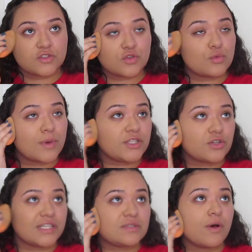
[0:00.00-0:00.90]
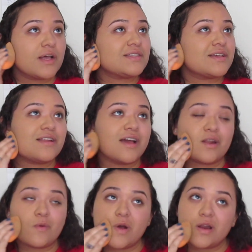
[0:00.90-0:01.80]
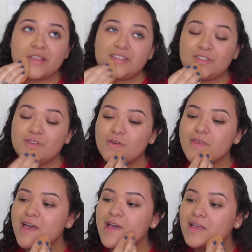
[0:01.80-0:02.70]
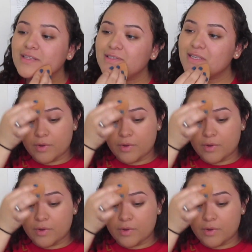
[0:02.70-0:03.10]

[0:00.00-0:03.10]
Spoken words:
to my dry spots and I don't want it to do that.